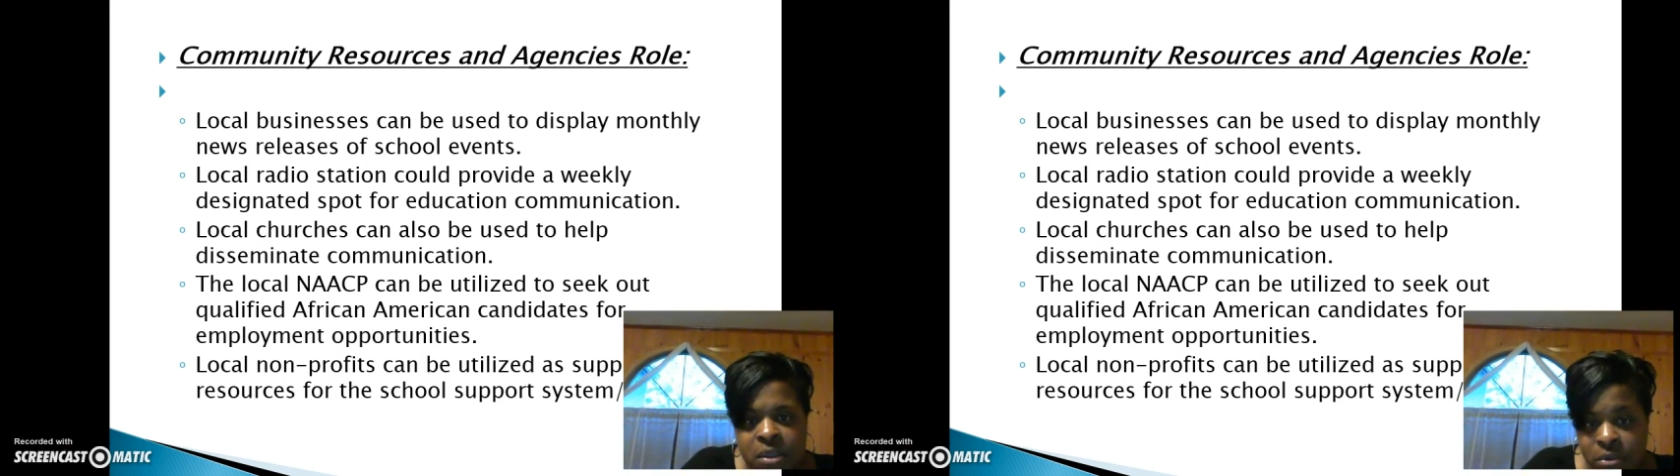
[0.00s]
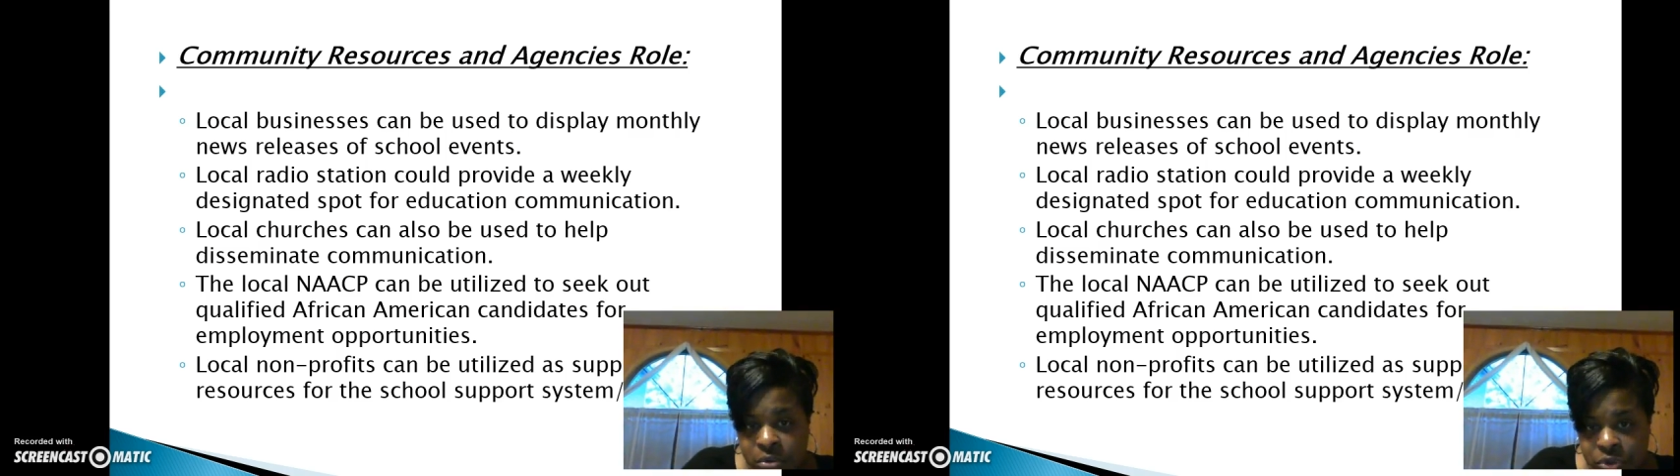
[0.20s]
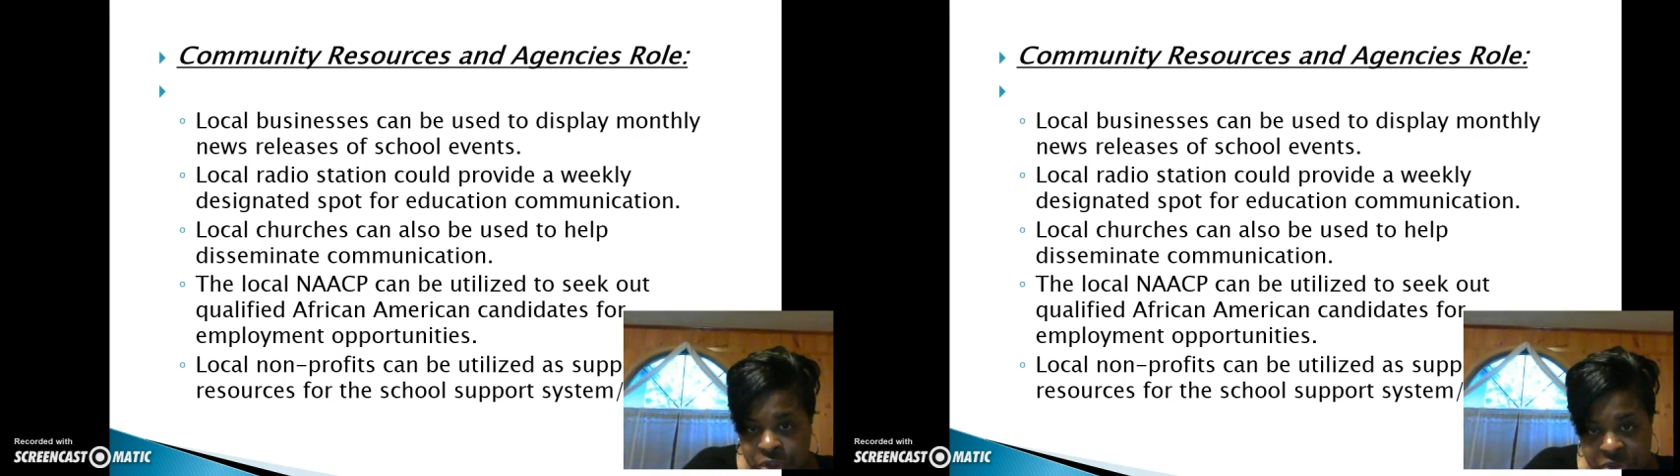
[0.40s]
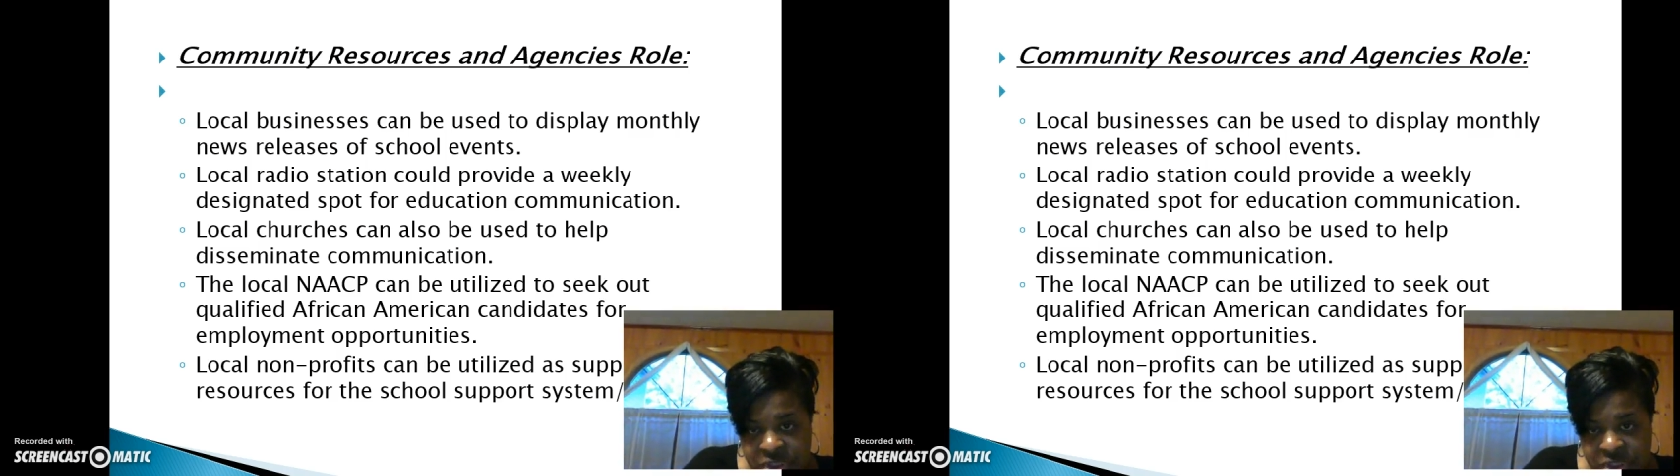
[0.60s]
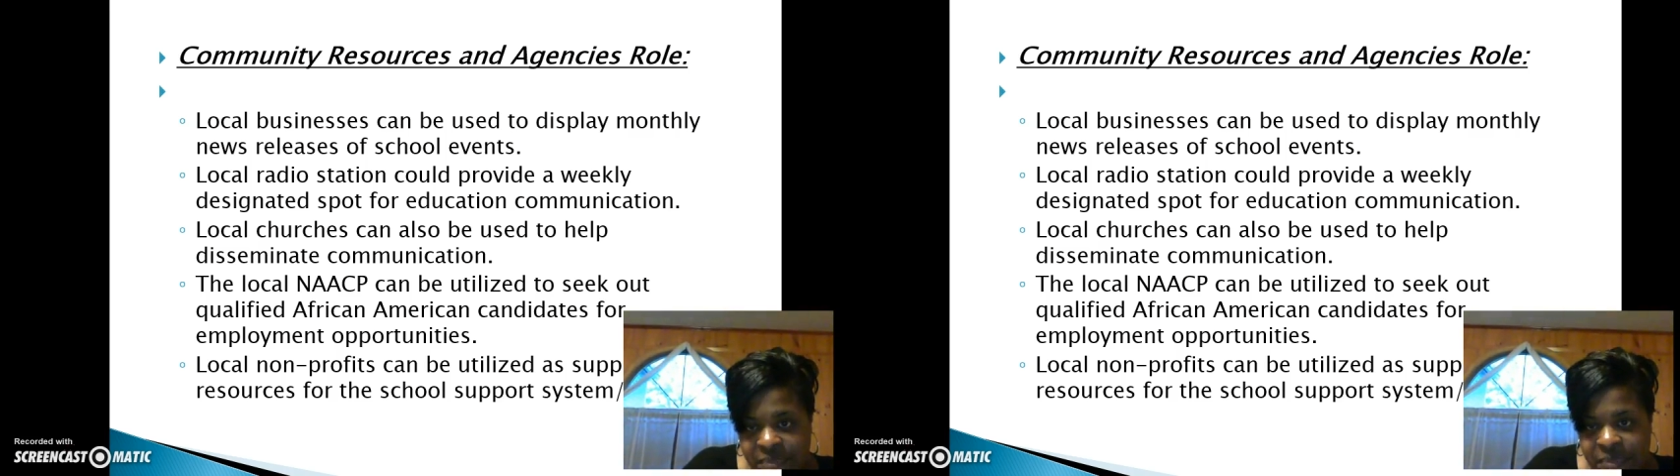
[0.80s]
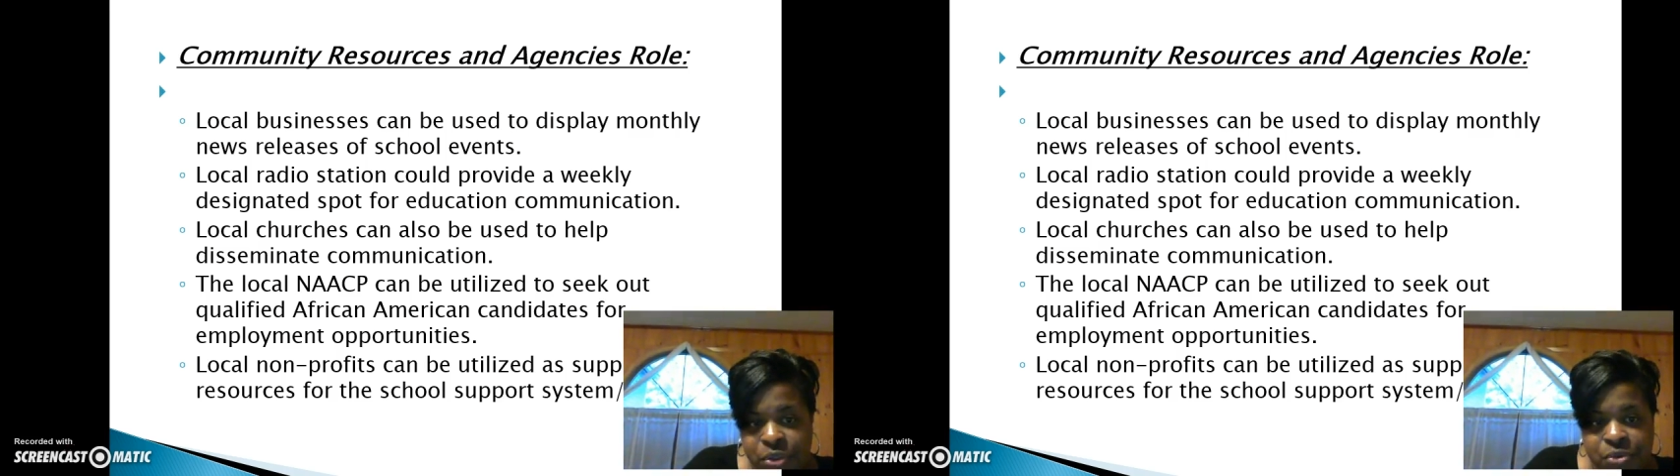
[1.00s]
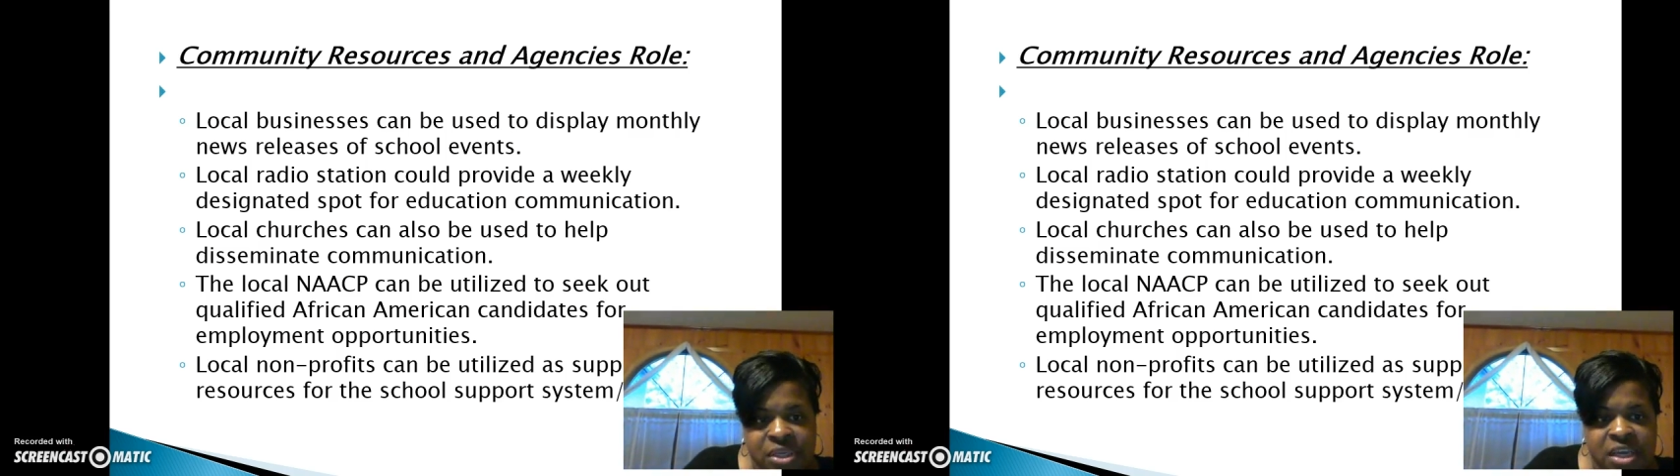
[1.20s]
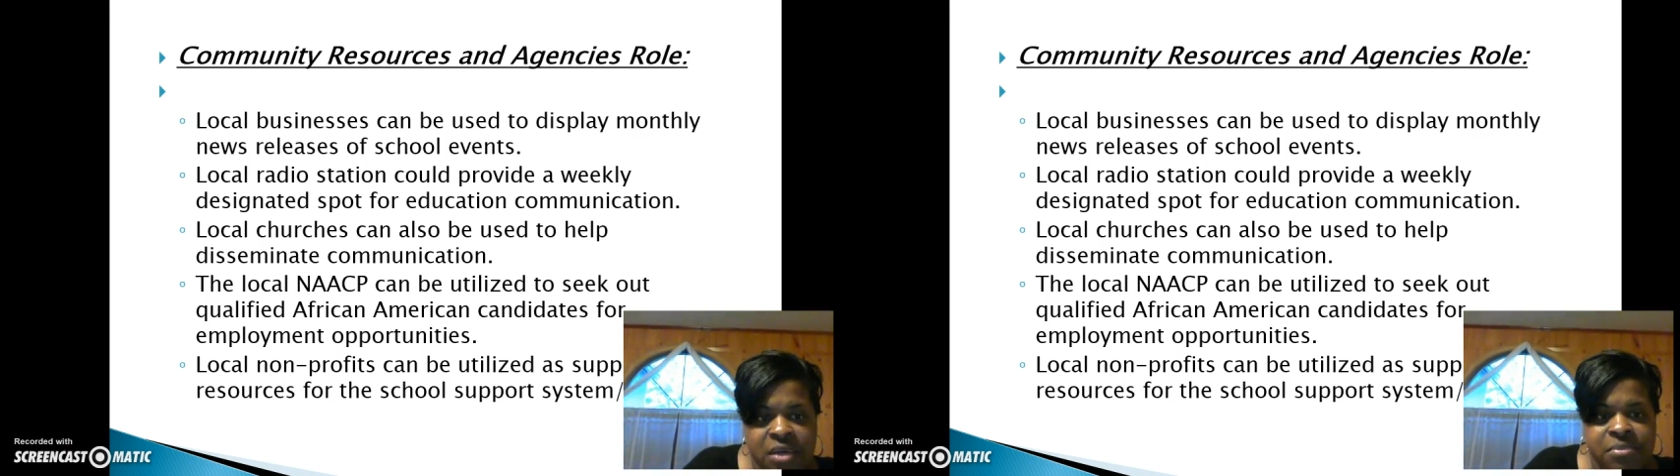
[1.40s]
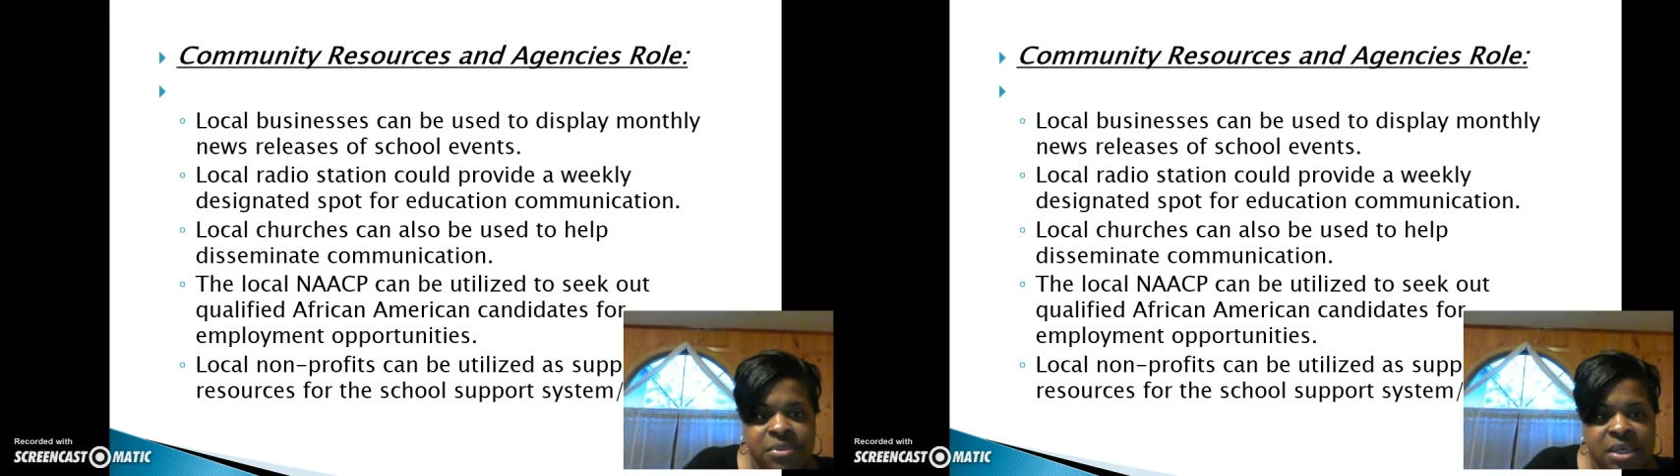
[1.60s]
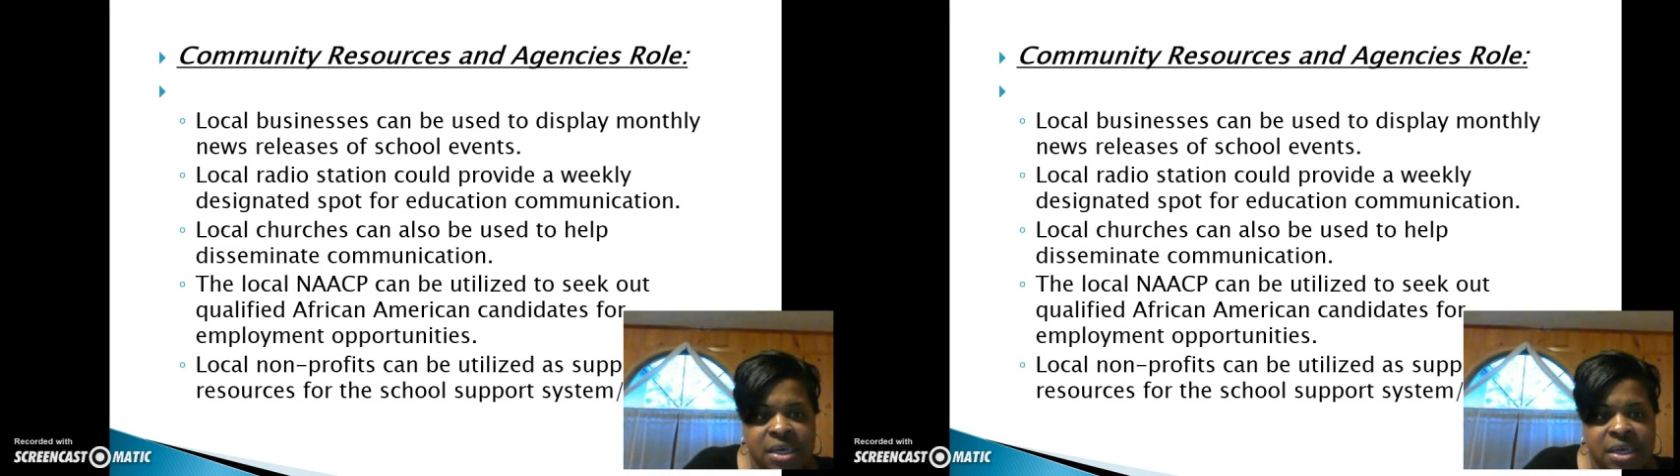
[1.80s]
Local churches can be used to help